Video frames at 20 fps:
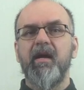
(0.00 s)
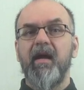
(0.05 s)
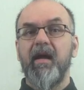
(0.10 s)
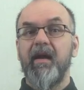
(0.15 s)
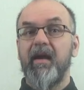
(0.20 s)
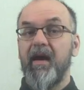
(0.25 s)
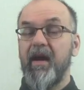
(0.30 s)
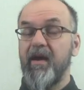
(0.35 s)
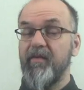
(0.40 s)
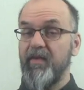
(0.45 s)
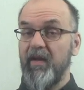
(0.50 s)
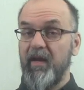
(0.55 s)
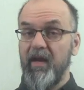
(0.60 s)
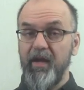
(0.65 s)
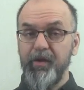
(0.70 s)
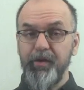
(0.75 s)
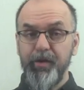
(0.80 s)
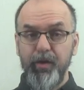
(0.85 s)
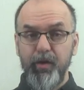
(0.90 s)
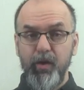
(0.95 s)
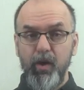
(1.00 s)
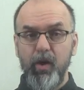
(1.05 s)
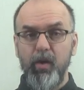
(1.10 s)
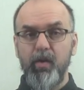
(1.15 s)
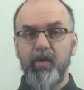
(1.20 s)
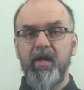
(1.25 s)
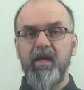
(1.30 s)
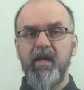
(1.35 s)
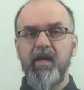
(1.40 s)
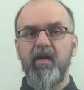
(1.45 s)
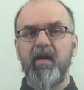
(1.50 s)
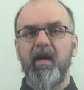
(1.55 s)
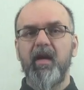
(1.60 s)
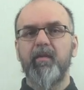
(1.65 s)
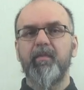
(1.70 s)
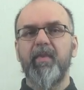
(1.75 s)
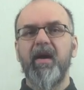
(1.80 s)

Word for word: and I will let you know here at